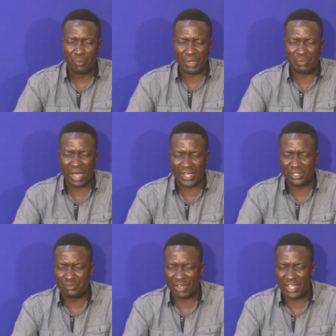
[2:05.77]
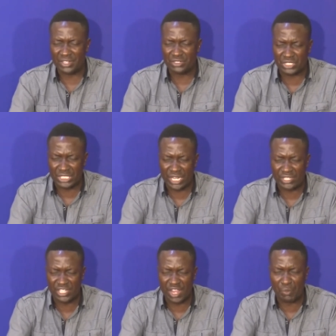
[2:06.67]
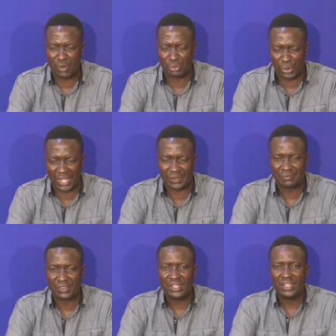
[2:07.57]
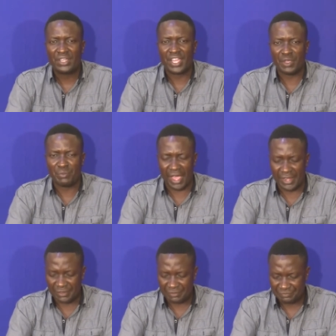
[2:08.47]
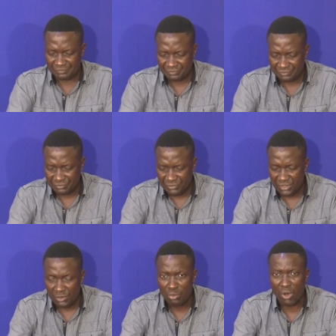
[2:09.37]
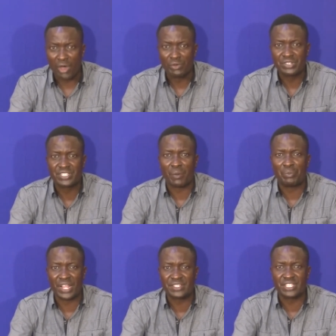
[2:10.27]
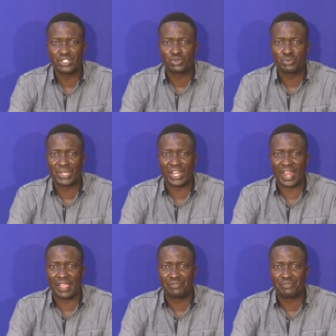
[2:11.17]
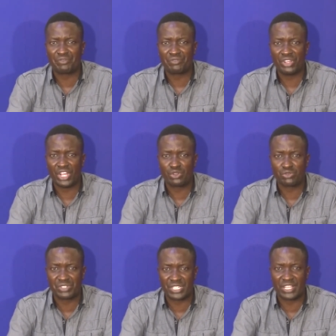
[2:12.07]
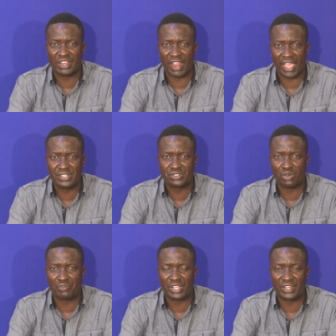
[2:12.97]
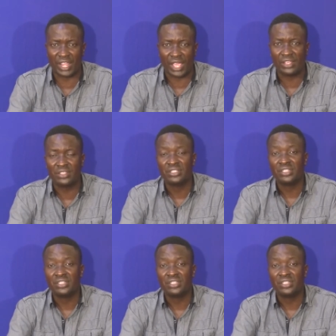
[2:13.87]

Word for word: Be magnified. In Jesus' name we pray. Amen. Wow, it's a blessing to be alive and to see the light of the day.